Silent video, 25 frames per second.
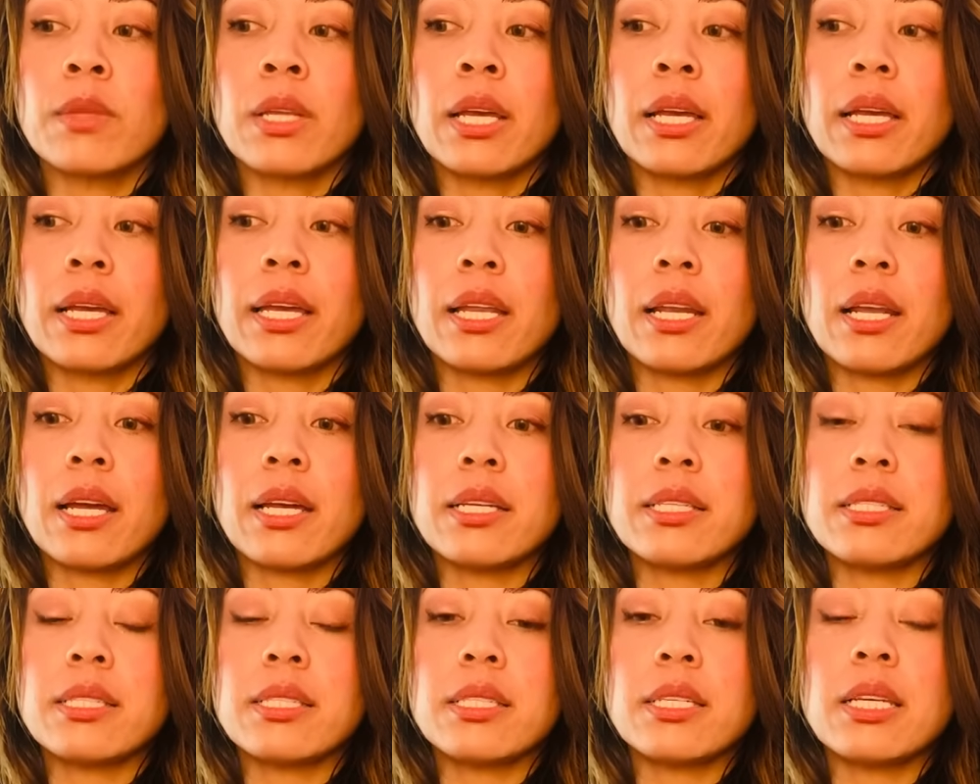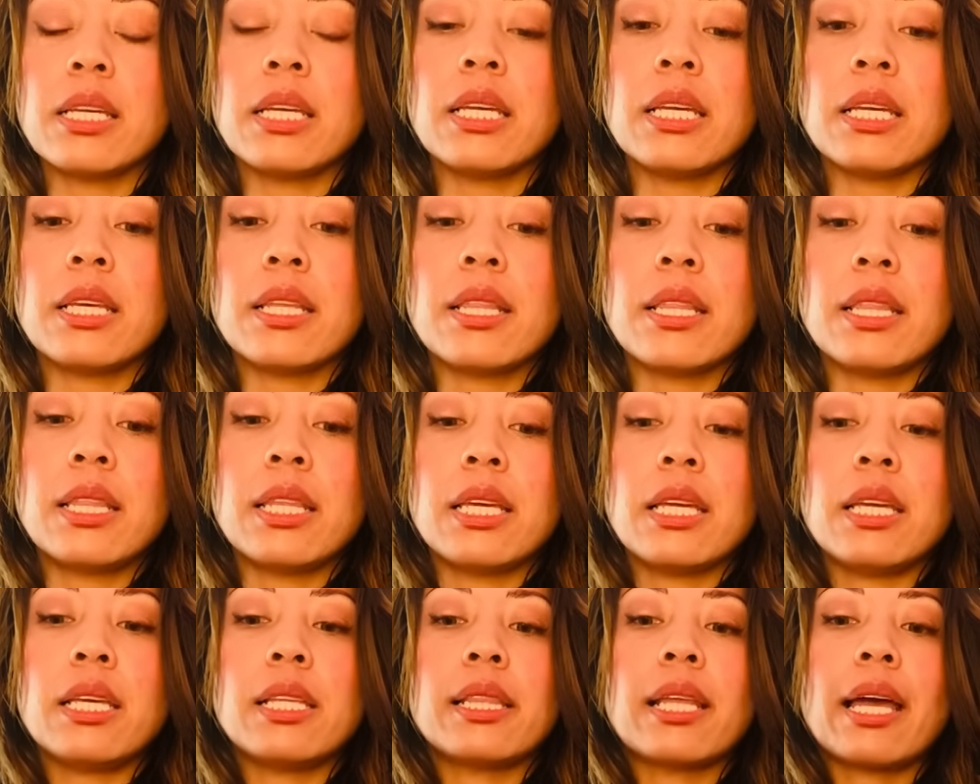Can I see
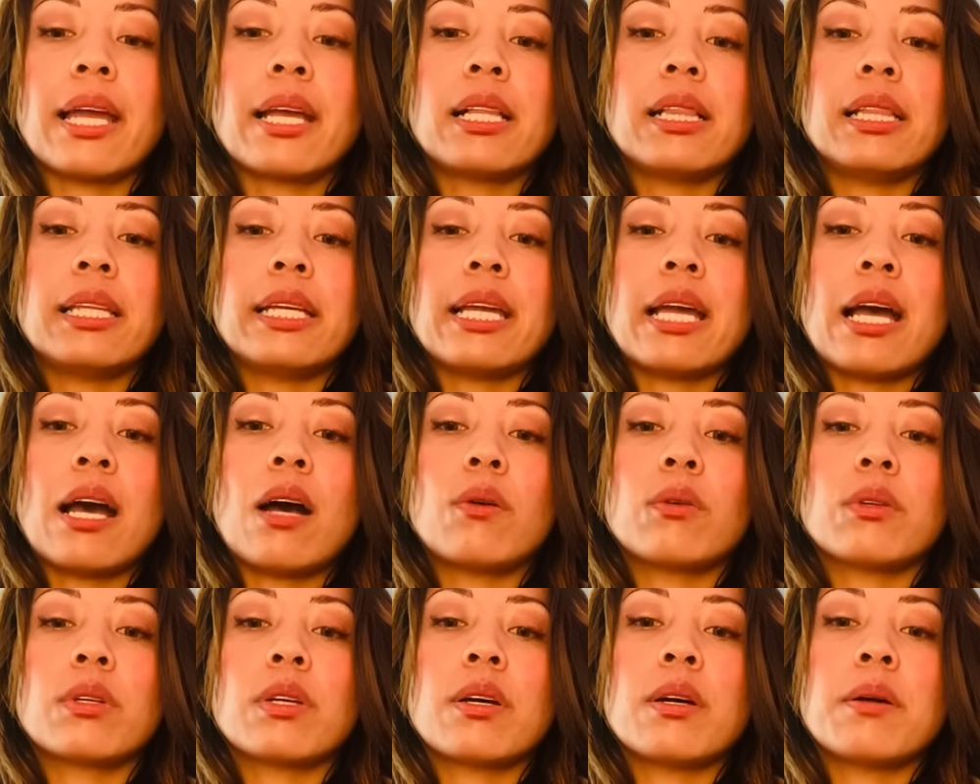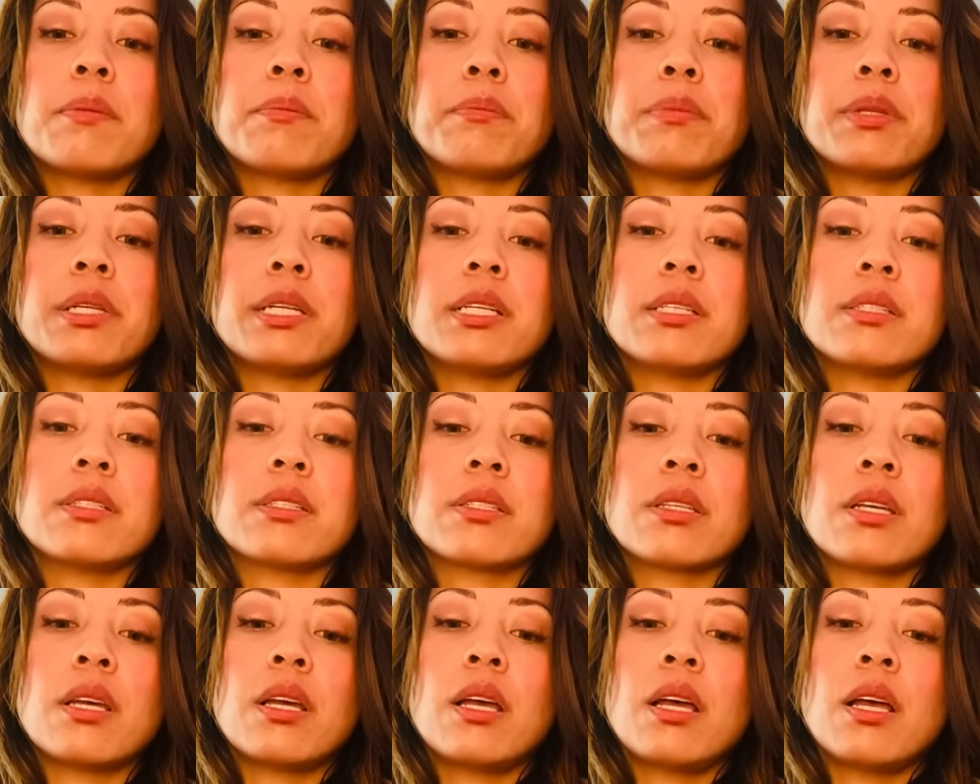the likely outcome, please?
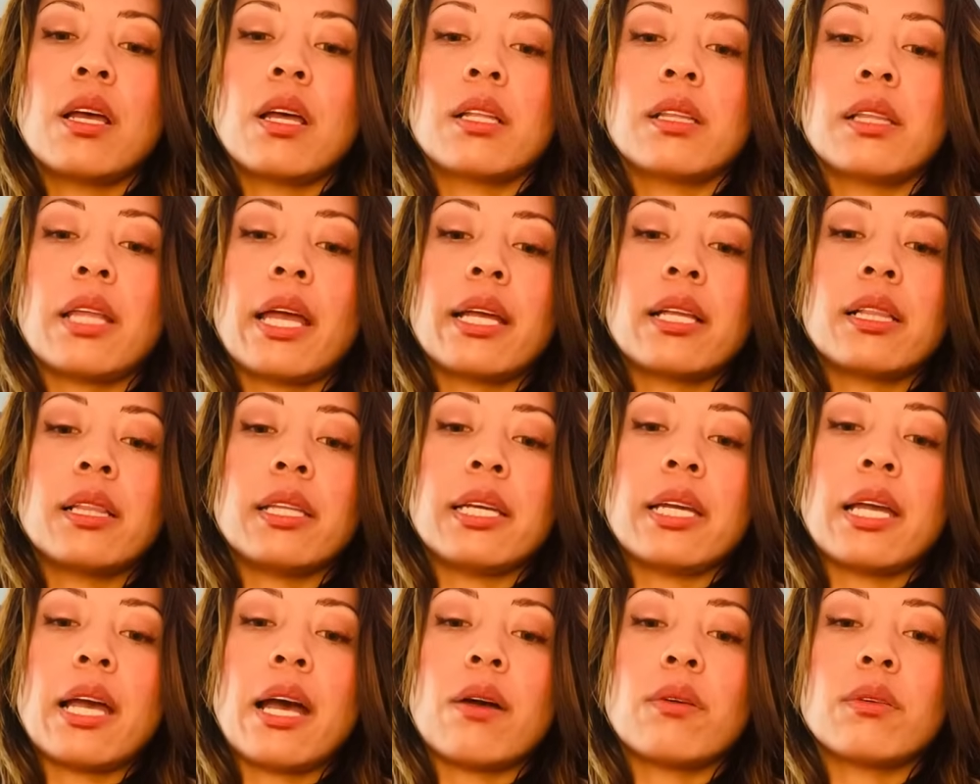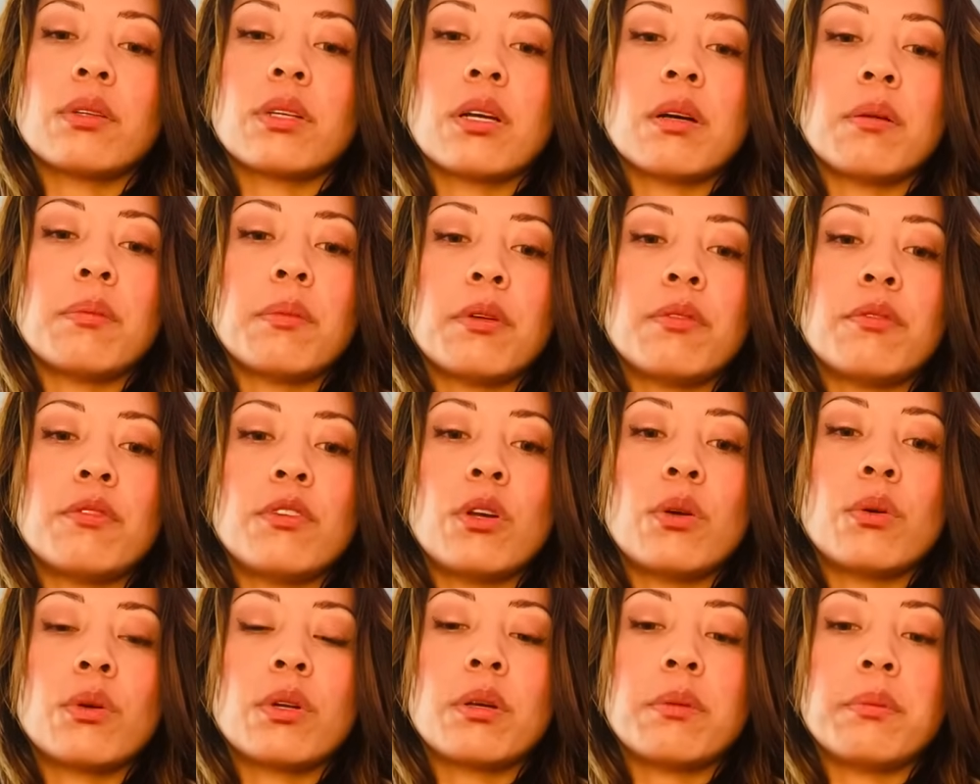Likely outcome of
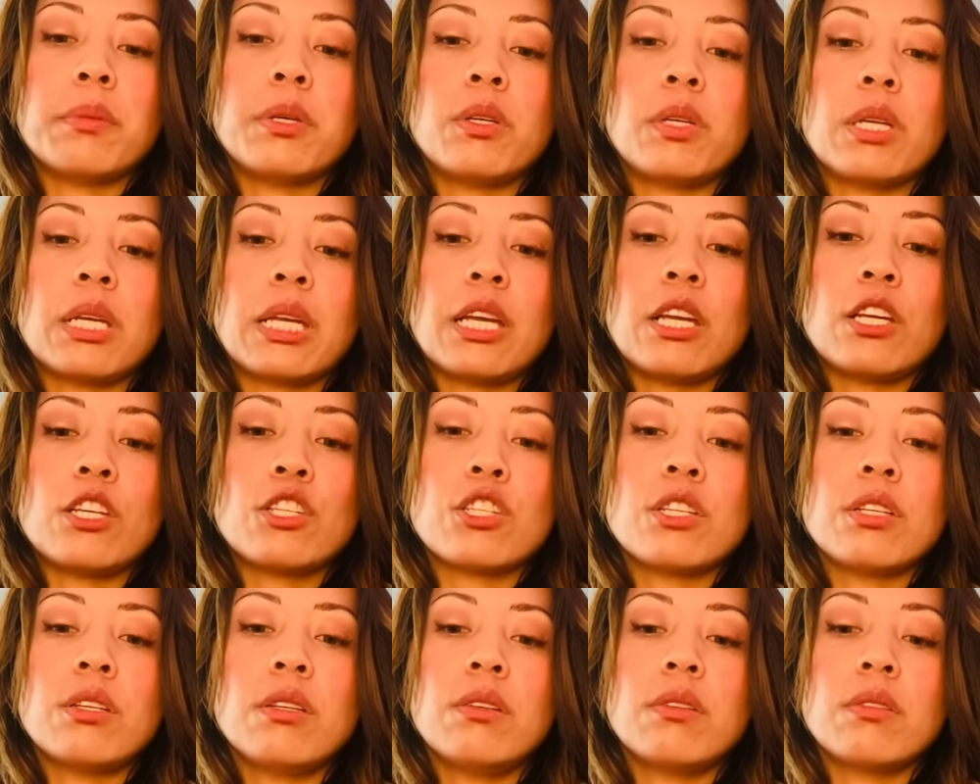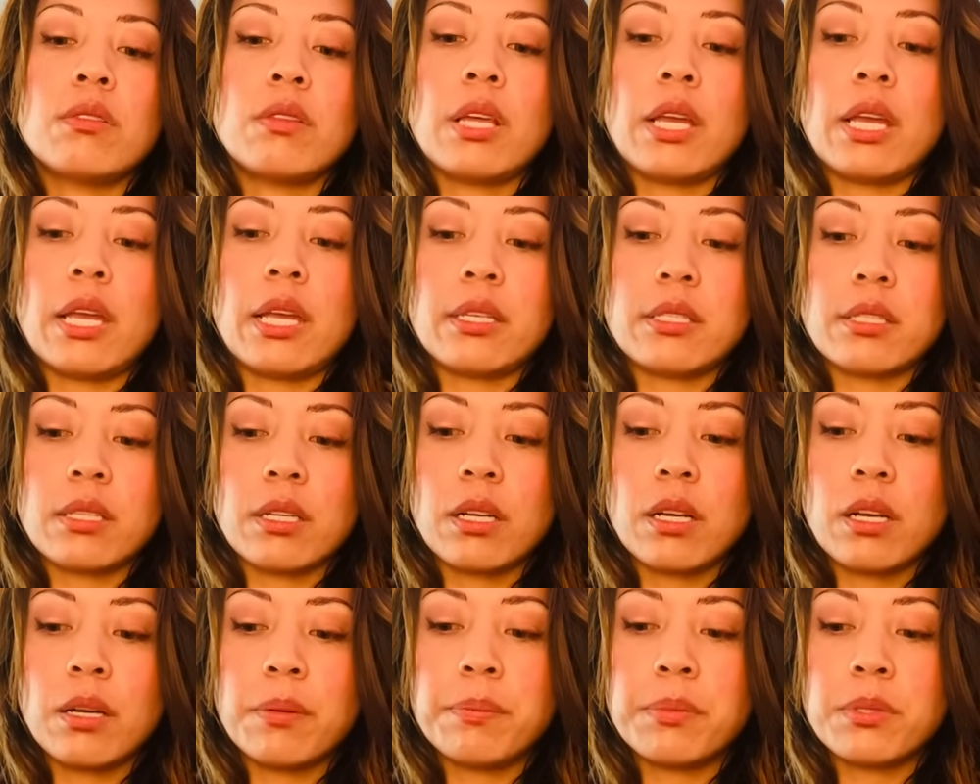no communication, the Ace
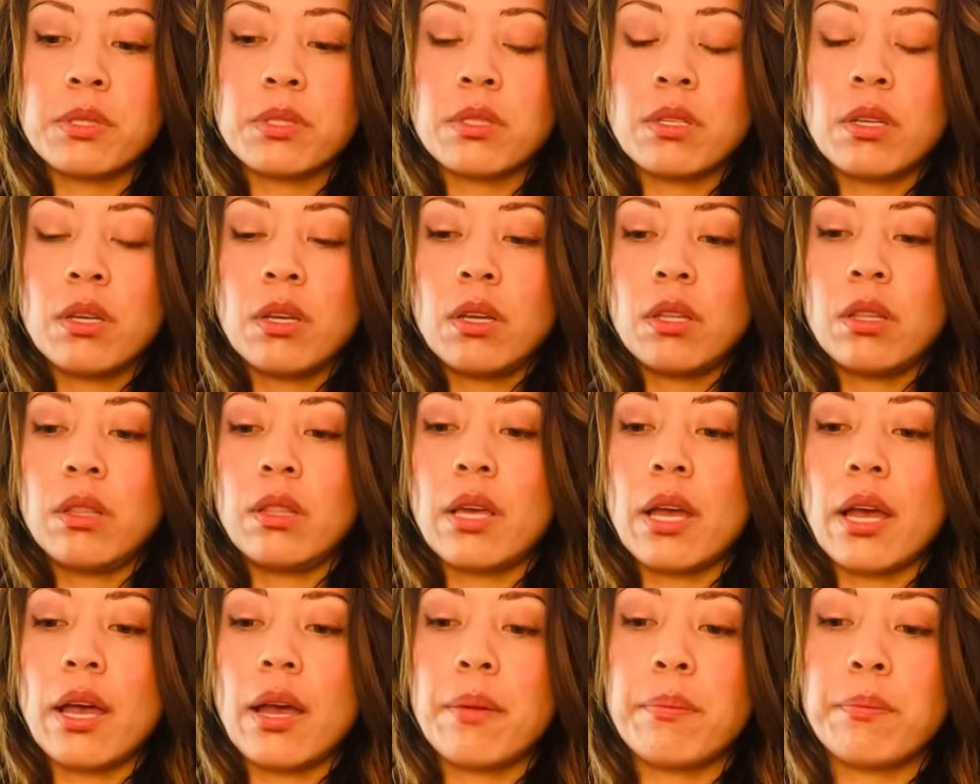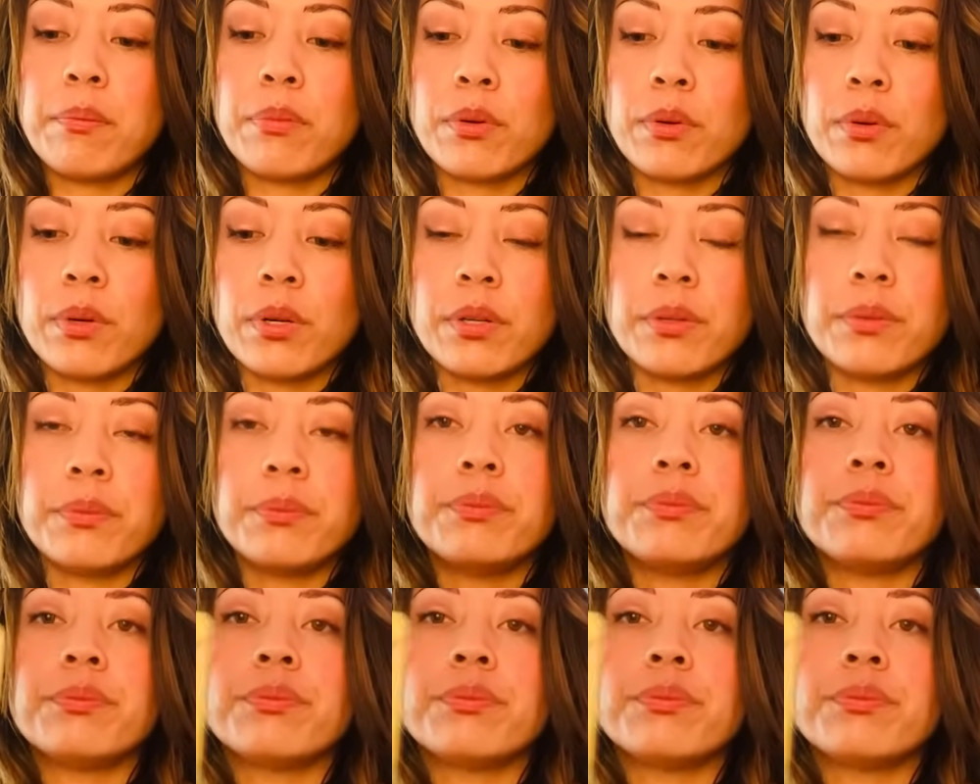of Cups, the Emperor.